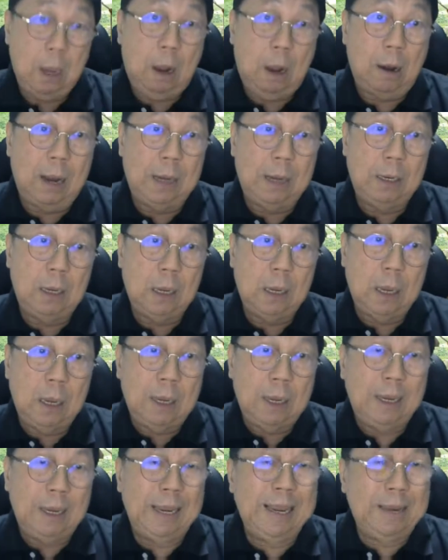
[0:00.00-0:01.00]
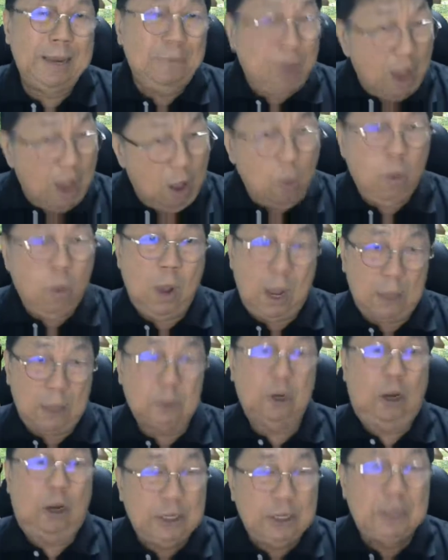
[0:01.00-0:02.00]
All right. It will work.
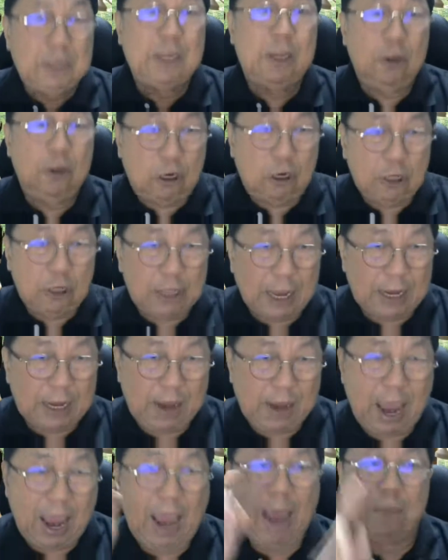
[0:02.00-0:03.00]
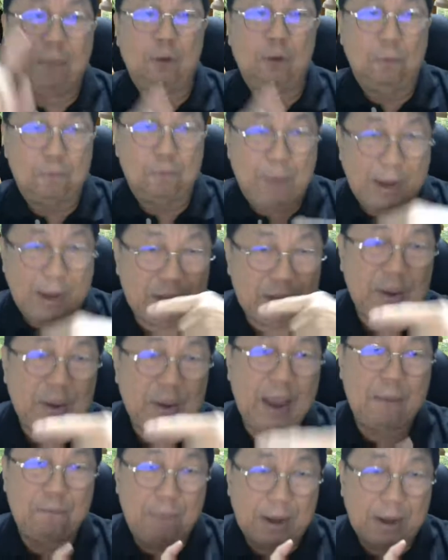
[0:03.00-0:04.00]
The only thing, you got to take time to practice
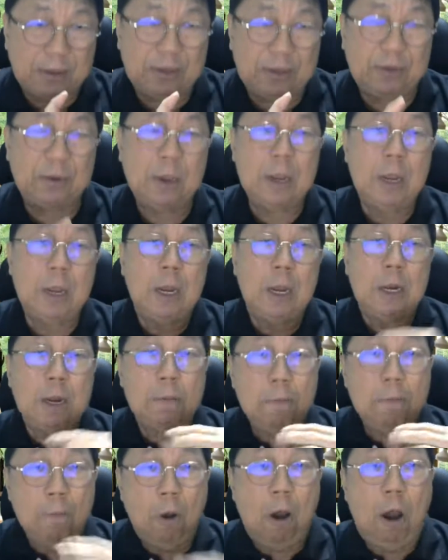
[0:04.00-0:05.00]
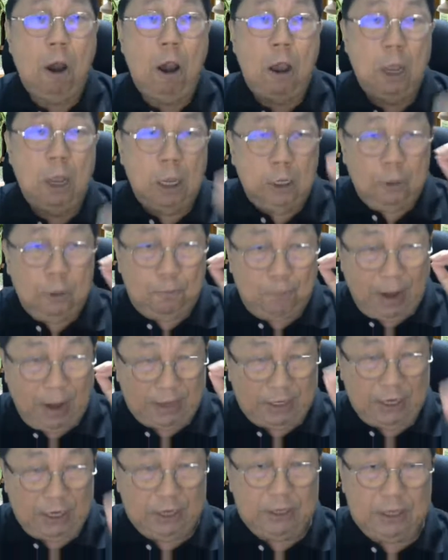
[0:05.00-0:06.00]
and practice. The more you
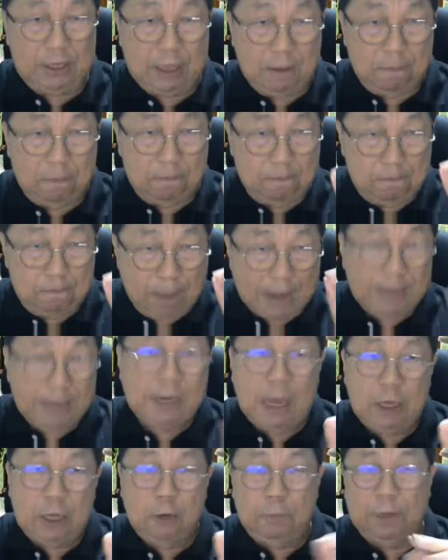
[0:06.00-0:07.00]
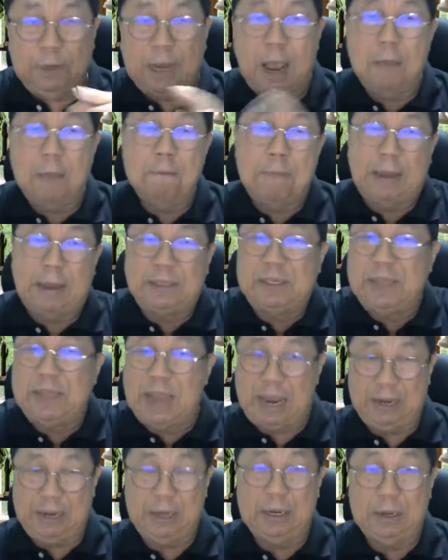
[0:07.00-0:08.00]
practice, the better you become a master
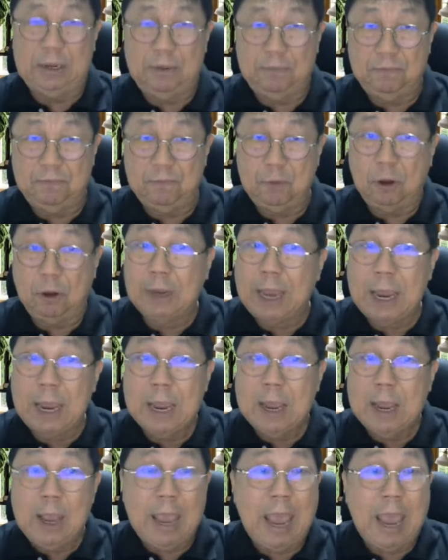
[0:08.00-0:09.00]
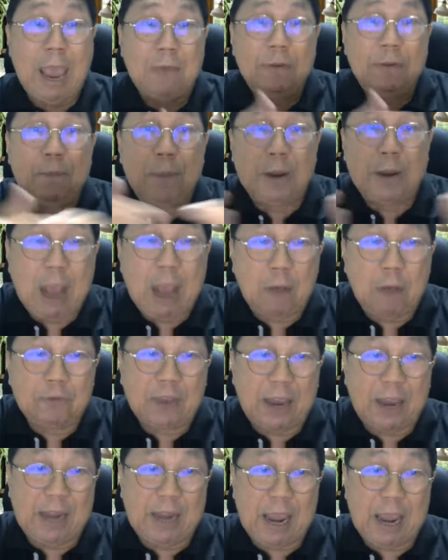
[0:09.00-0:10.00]
at it. Okay? Everybody
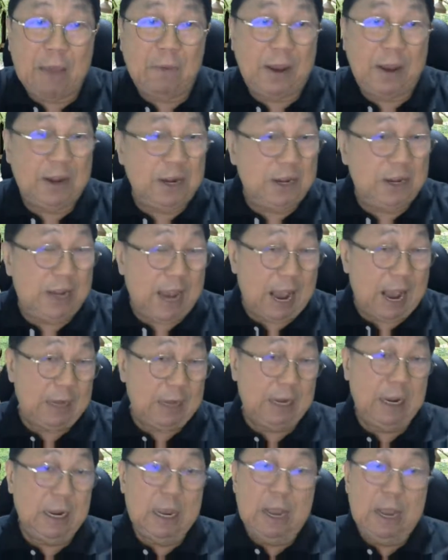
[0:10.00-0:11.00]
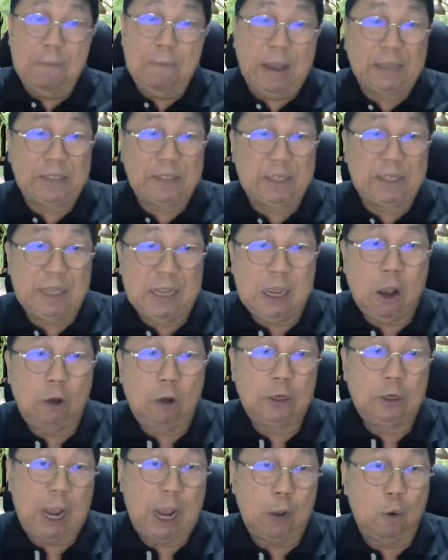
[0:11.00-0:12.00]
outside there, whether they are master
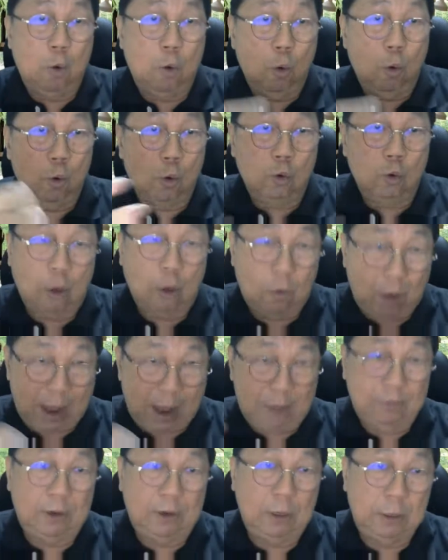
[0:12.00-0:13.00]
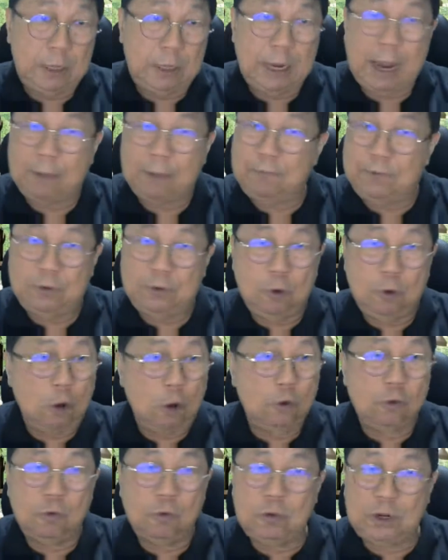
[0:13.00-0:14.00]
or they are gurus or whatever, they have
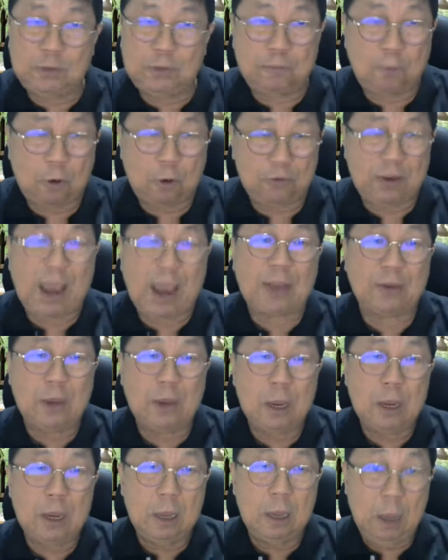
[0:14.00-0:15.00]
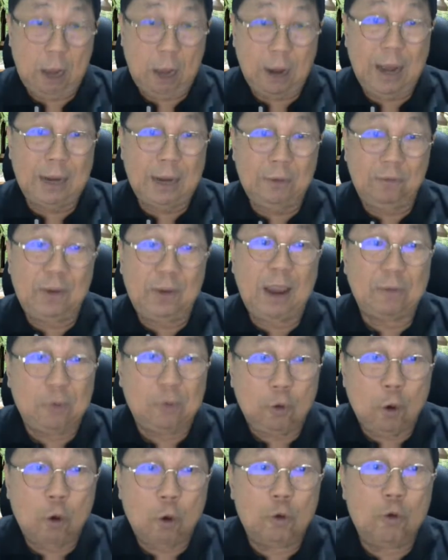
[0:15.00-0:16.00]
gone through this process. All right? We have
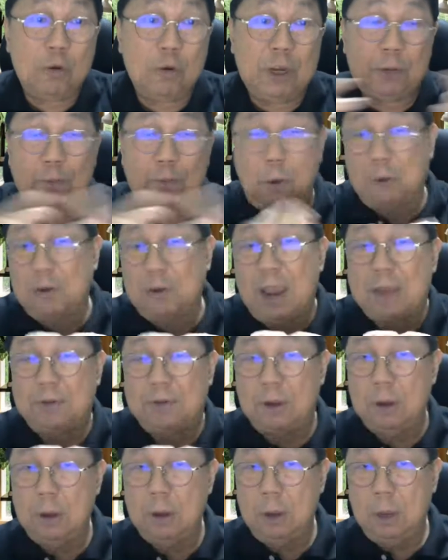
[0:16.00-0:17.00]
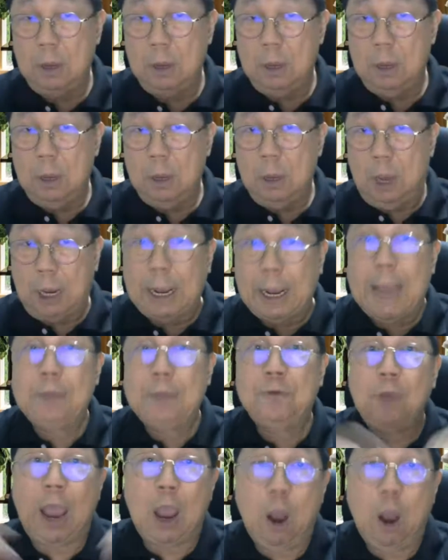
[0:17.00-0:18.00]
to go through this process. Okay?
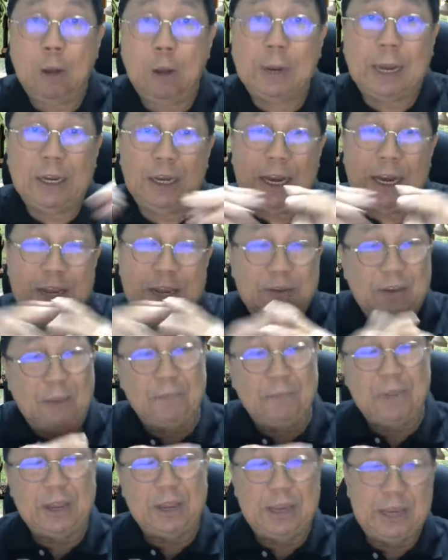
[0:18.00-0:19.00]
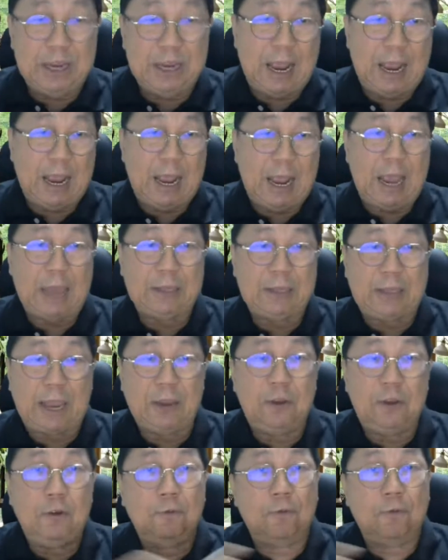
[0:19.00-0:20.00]
So I hope that you learned something here. I
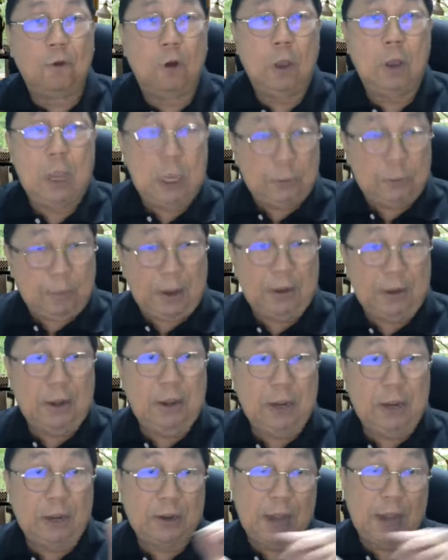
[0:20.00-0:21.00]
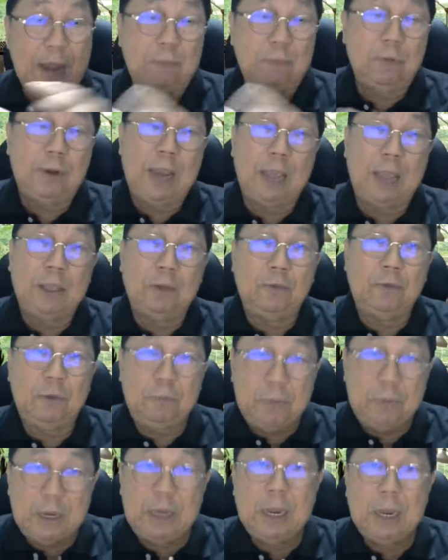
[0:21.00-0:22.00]
thank you for spending your time together
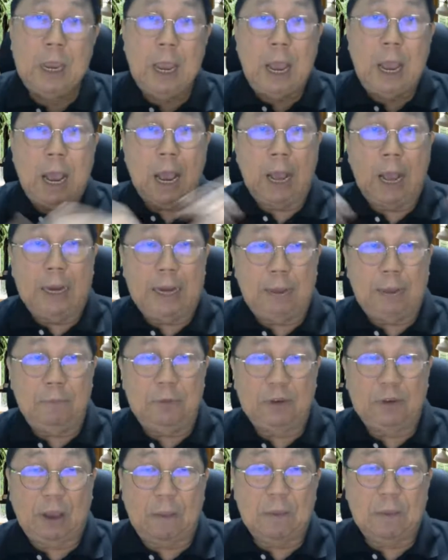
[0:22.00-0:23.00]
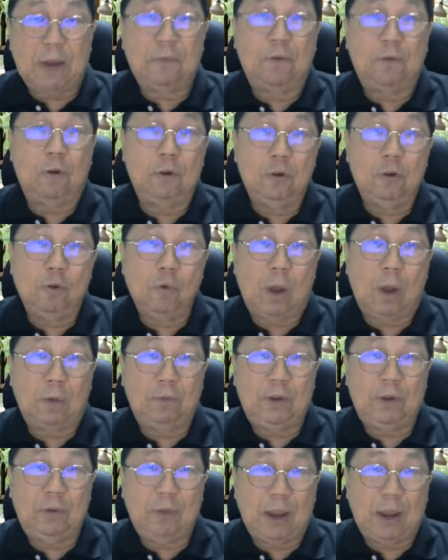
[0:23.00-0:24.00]
with me. Let me summarize for you what
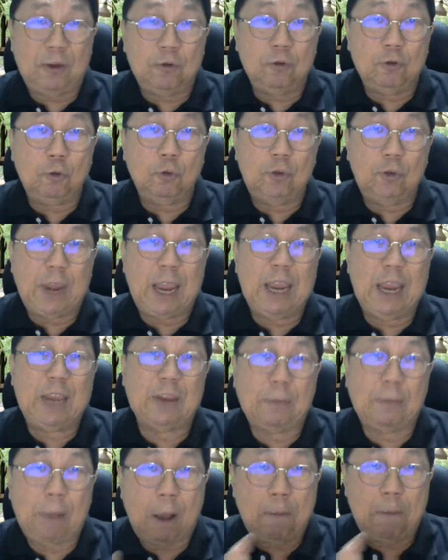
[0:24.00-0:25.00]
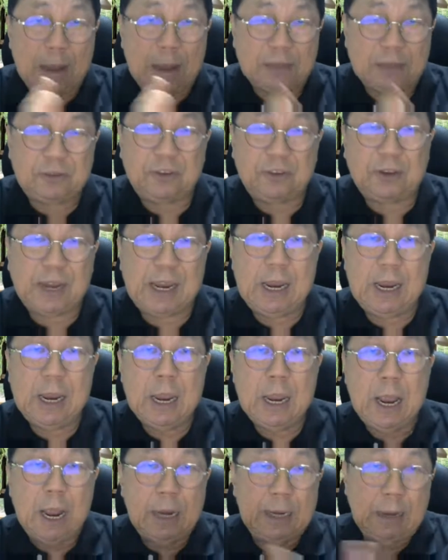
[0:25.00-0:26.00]
we went through today. Is about mastering
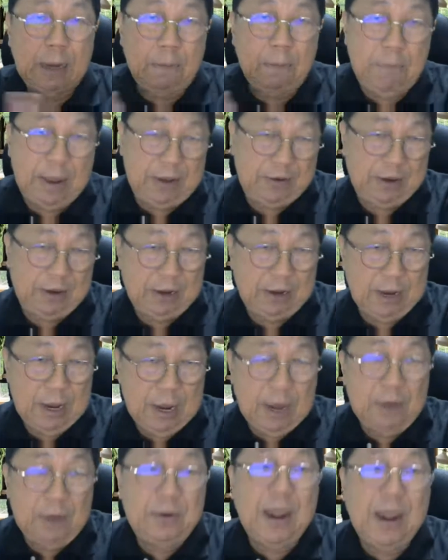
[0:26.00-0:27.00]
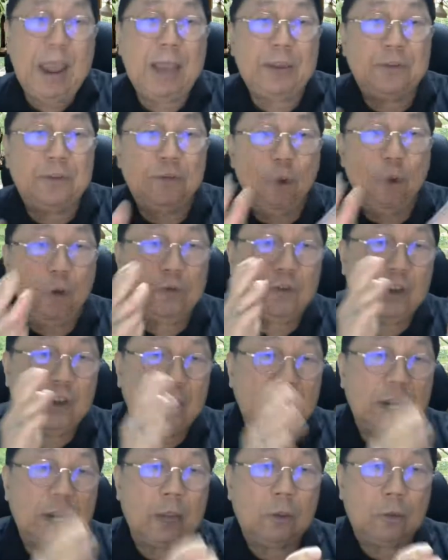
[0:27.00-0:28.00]
the basic. There is no
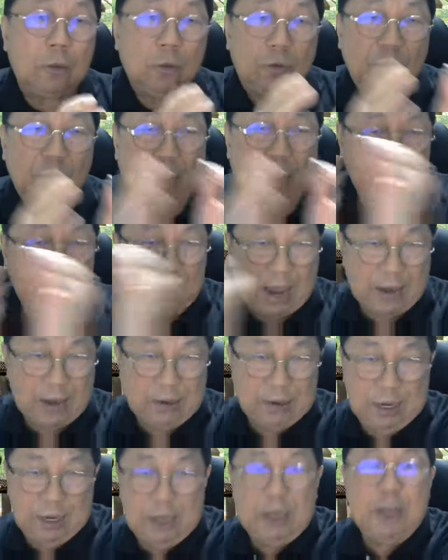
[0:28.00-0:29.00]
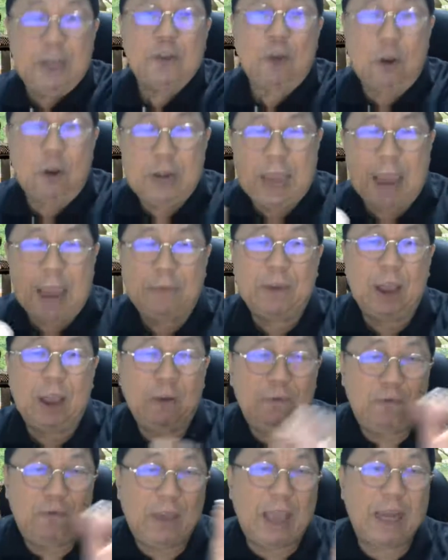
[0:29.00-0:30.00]
secret to success. It is only having
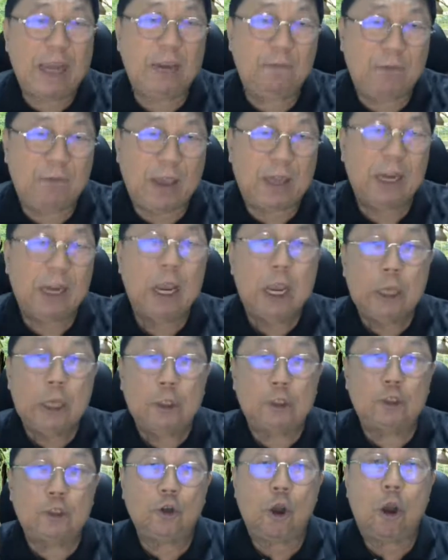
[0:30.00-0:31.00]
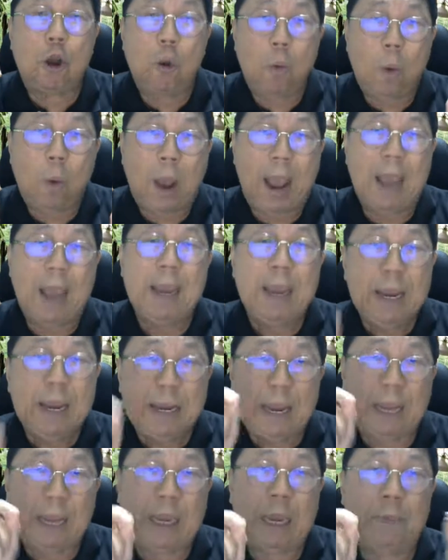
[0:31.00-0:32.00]
a very, very strong why
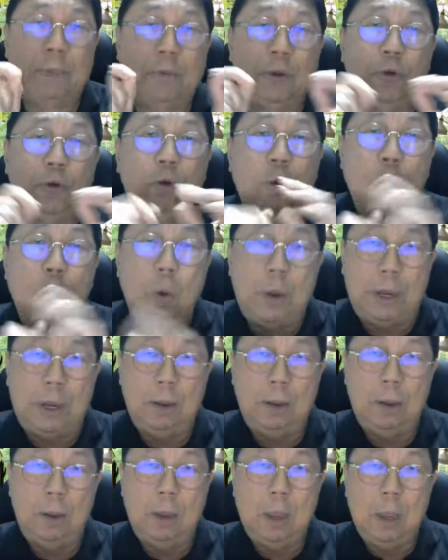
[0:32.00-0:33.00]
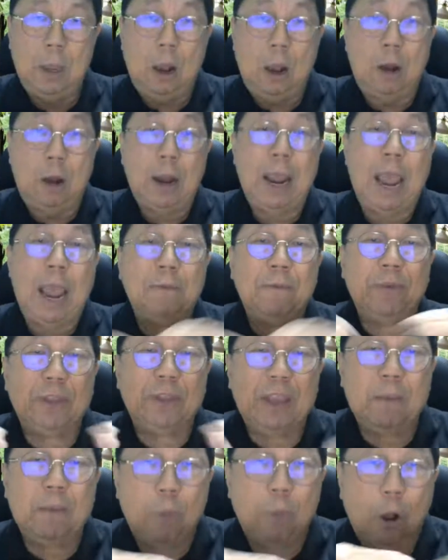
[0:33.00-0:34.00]
that keeps you going. All right.
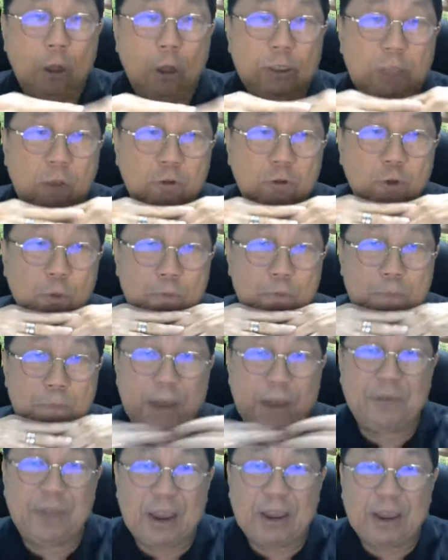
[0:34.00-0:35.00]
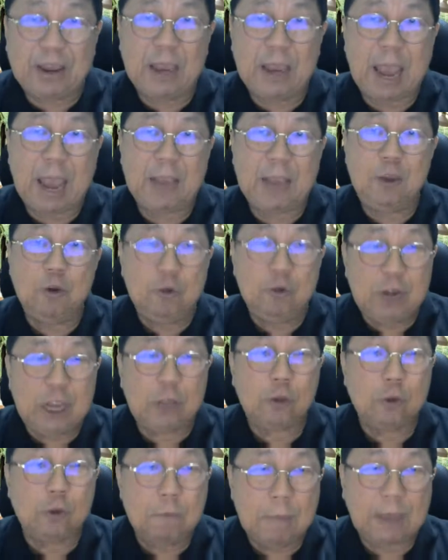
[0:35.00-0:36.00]
Everything boils down to basic, and you need
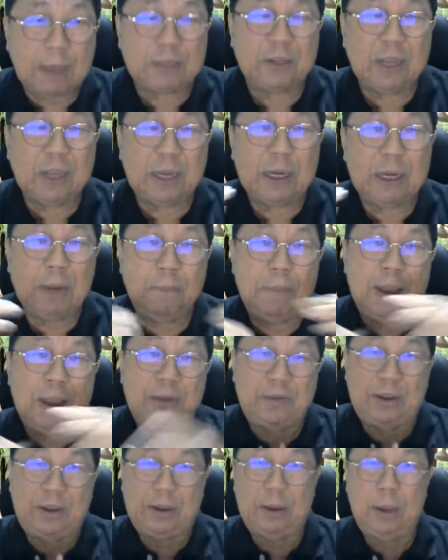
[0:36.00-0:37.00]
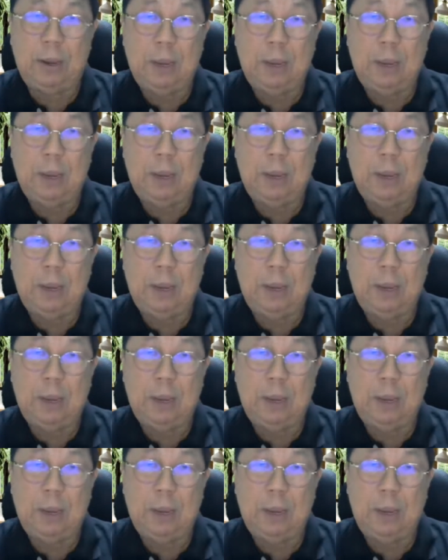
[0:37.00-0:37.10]
to master the basic.